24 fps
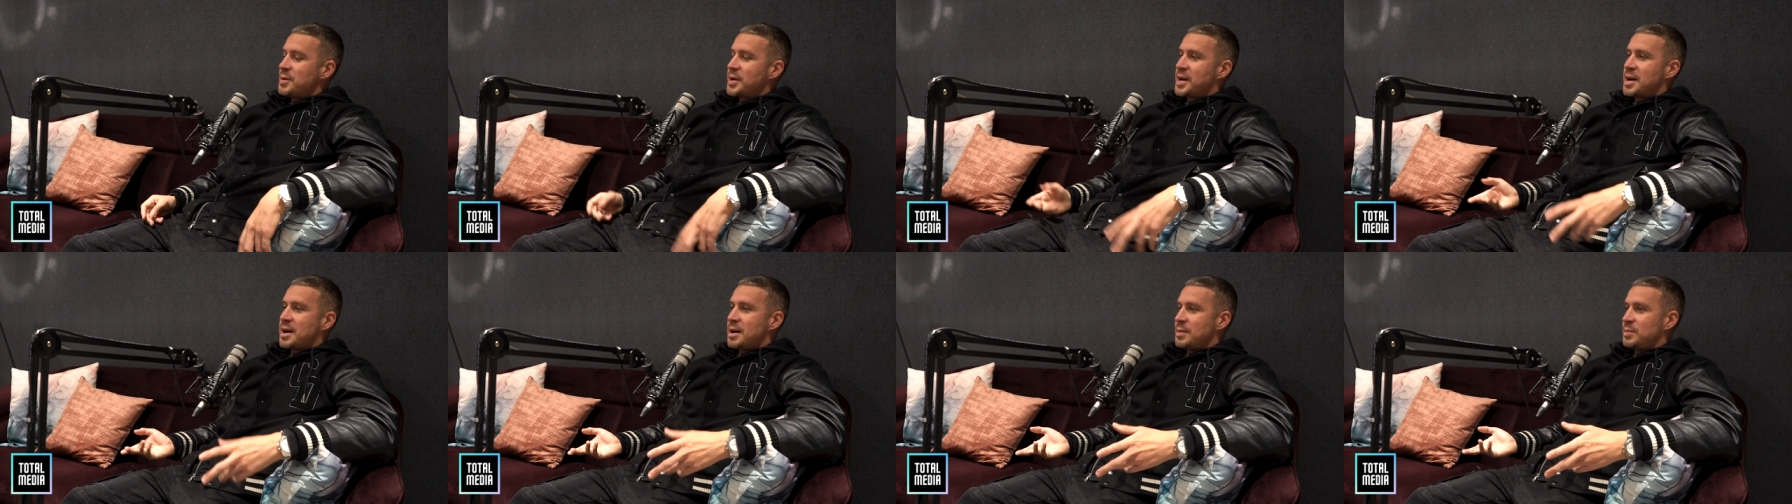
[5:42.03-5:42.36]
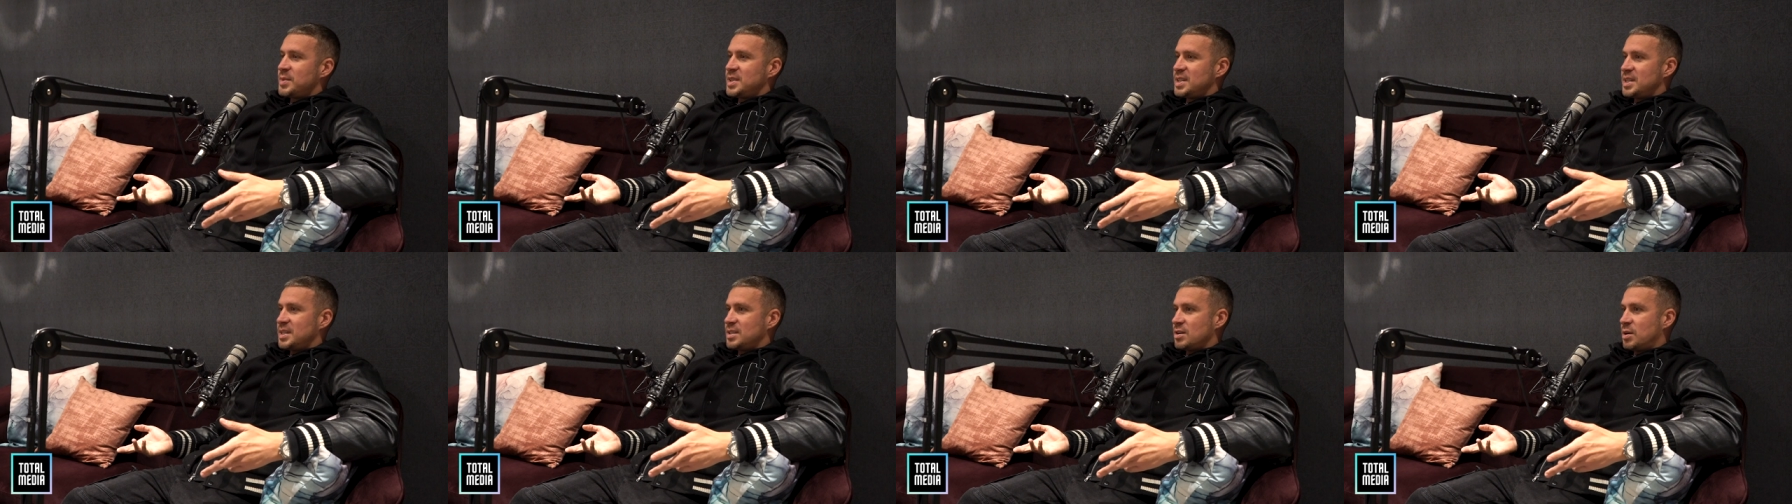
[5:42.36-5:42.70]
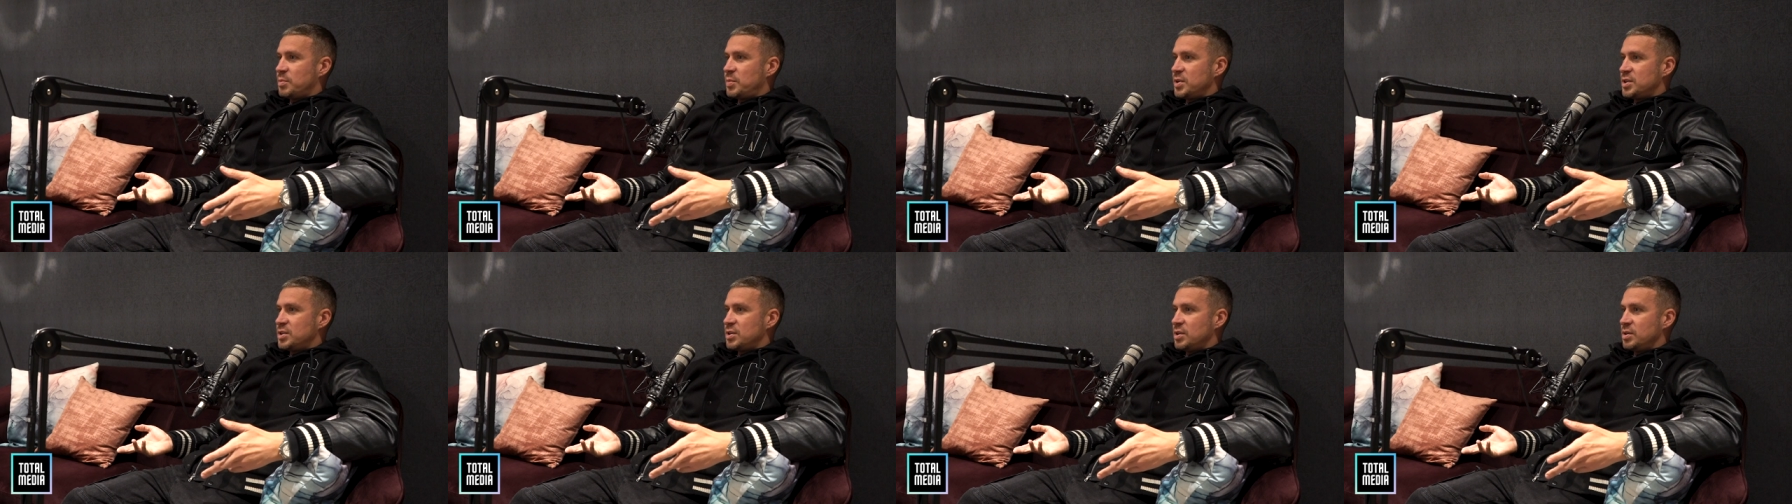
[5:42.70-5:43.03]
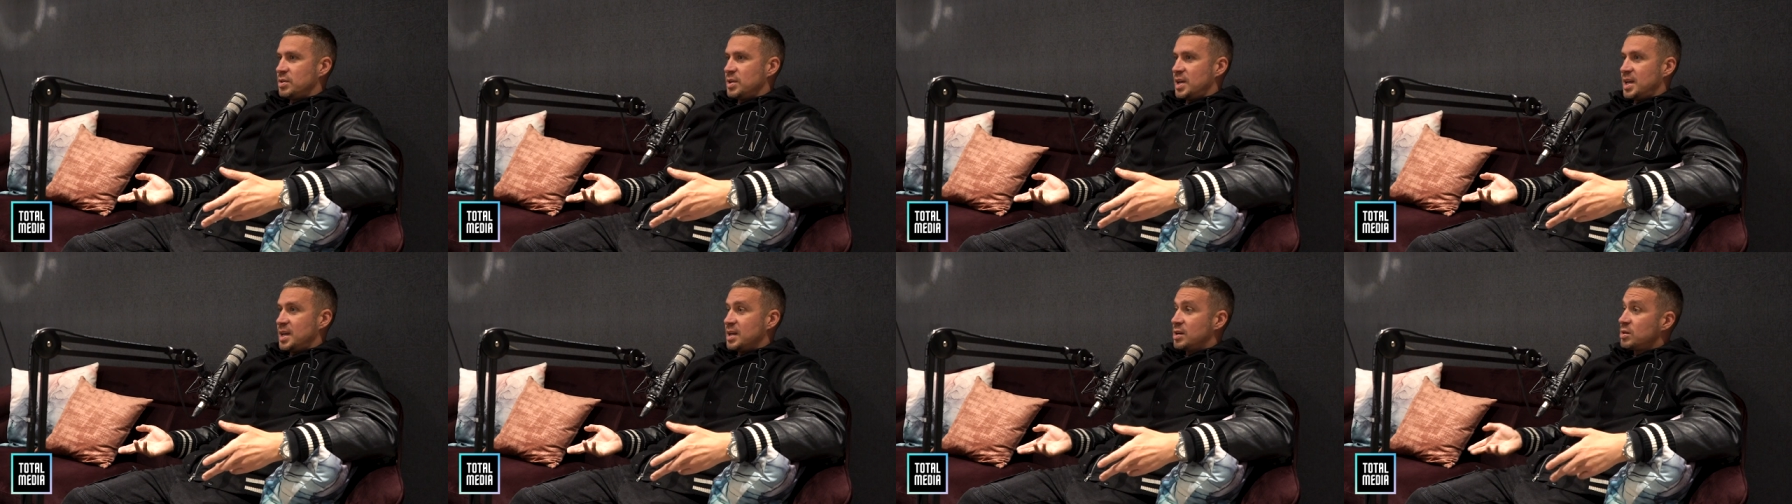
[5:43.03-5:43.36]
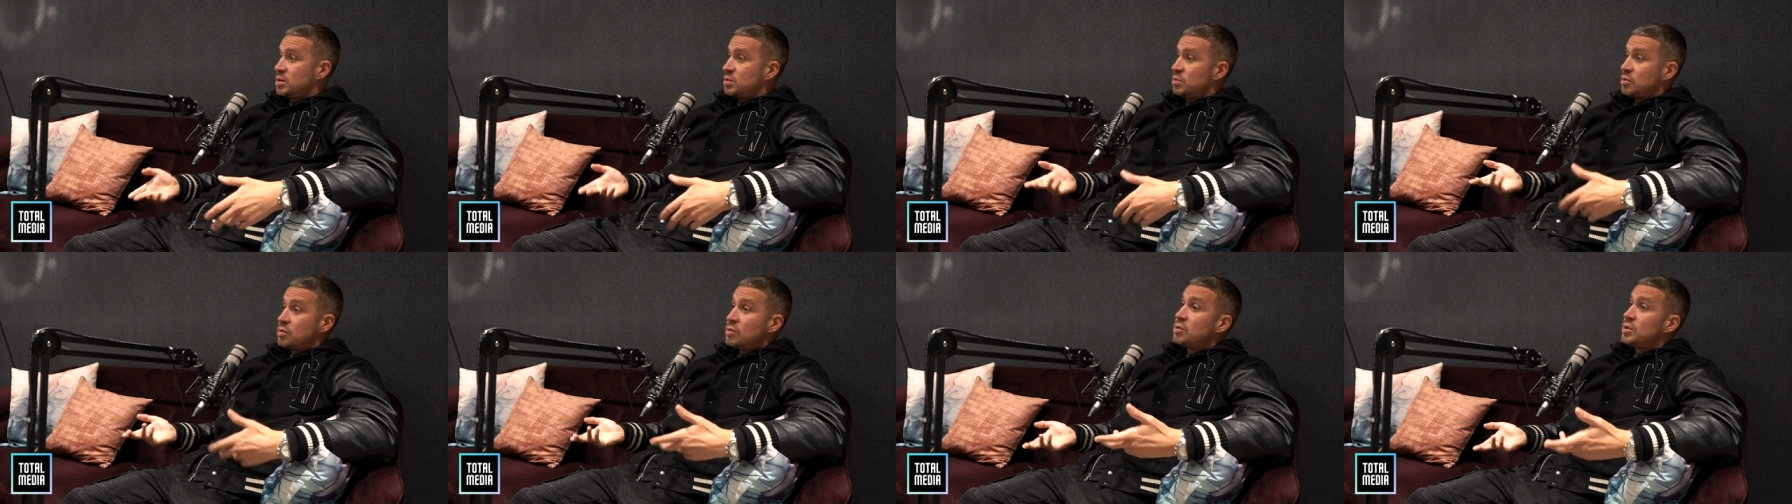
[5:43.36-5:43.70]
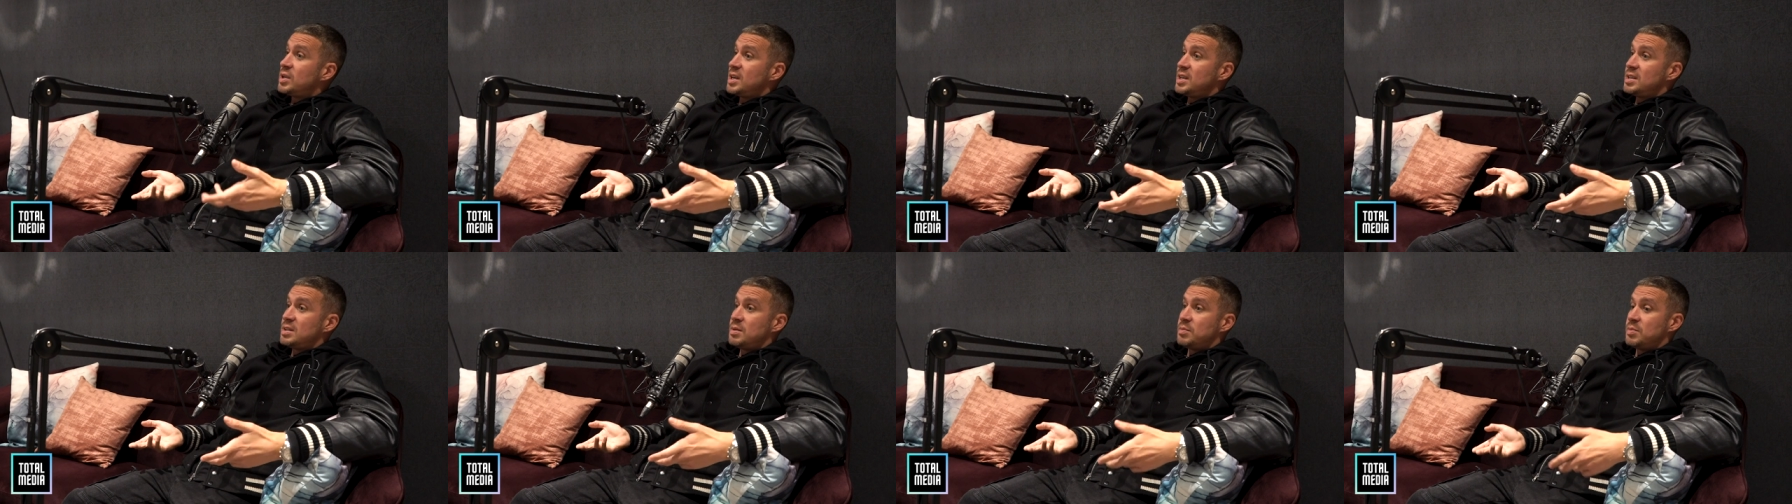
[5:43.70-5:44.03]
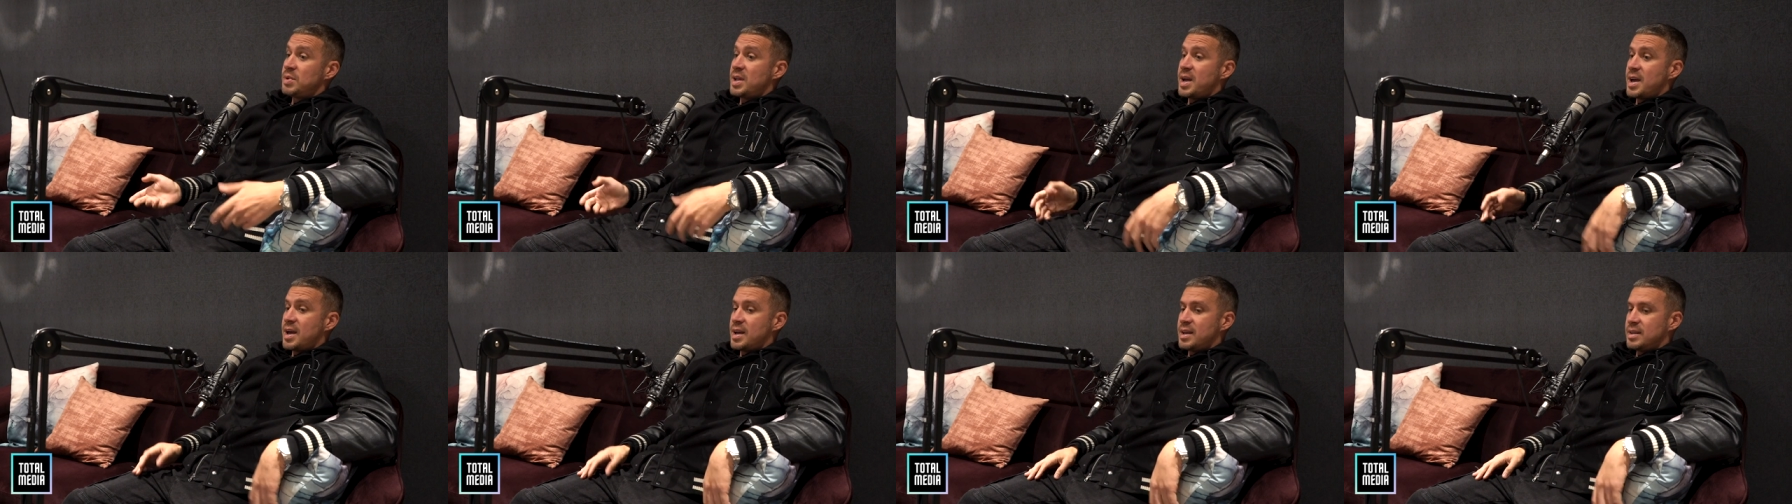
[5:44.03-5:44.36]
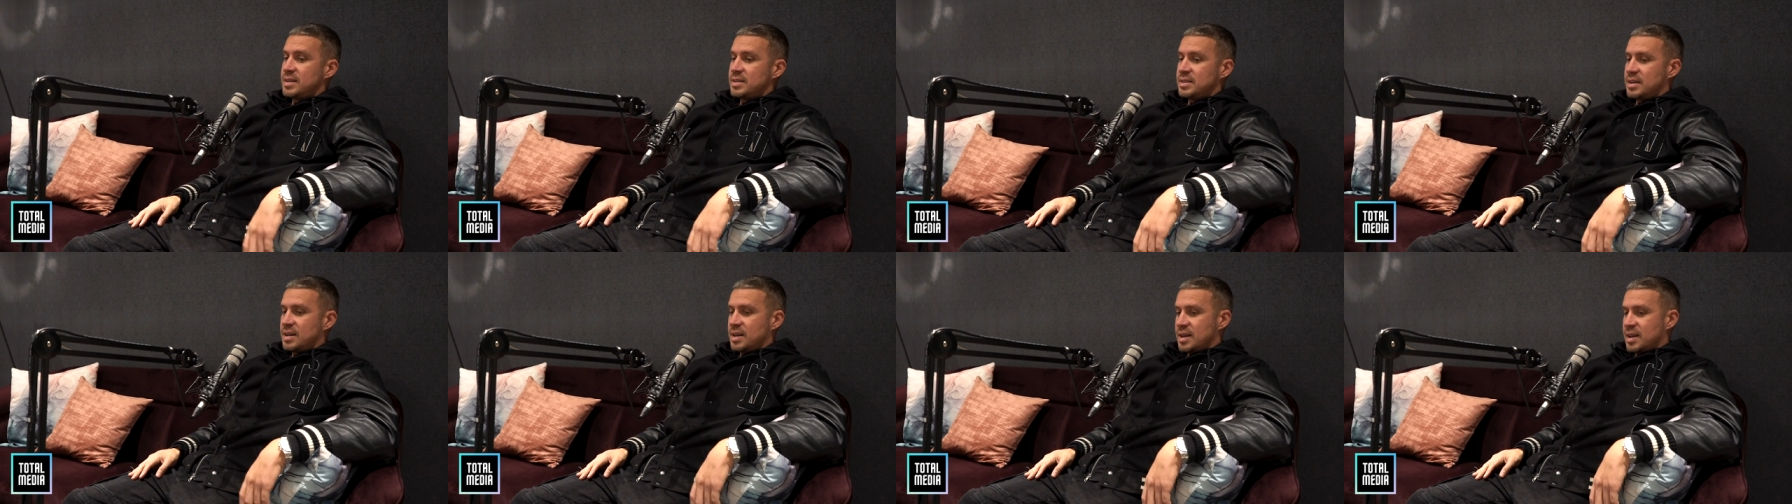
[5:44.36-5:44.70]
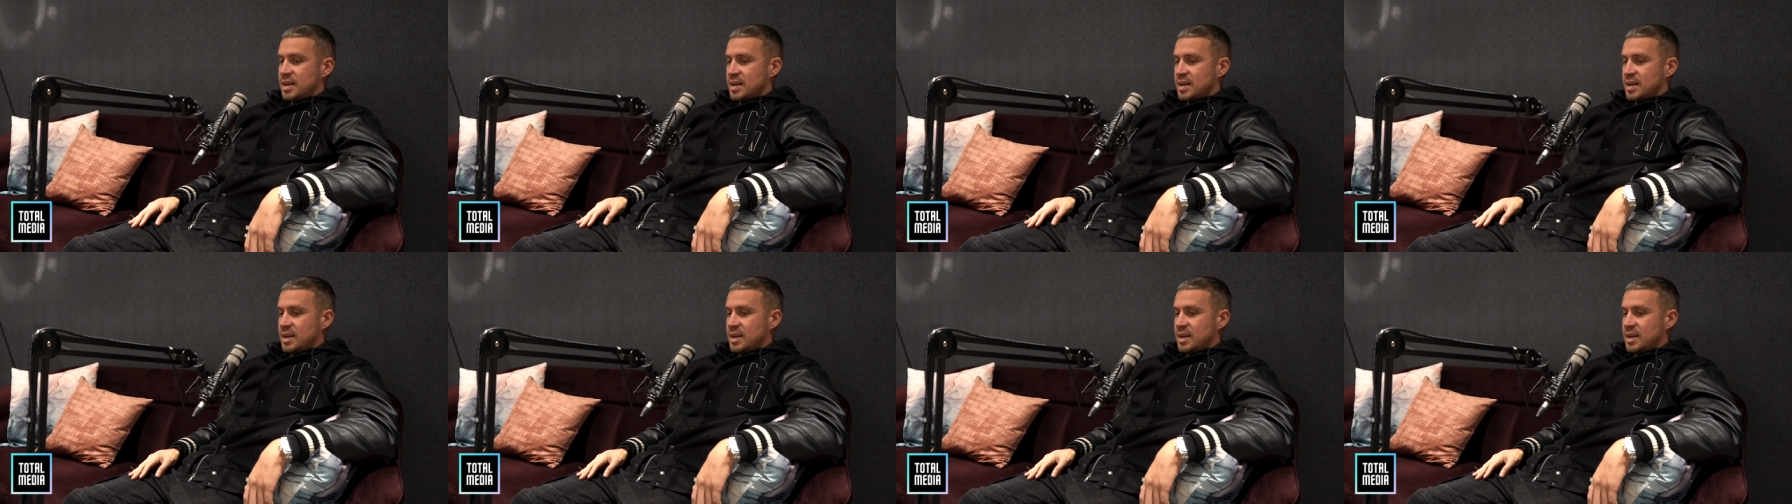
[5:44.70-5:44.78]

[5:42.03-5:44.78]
we can't miss this opportunity because yeah. we're all decent players.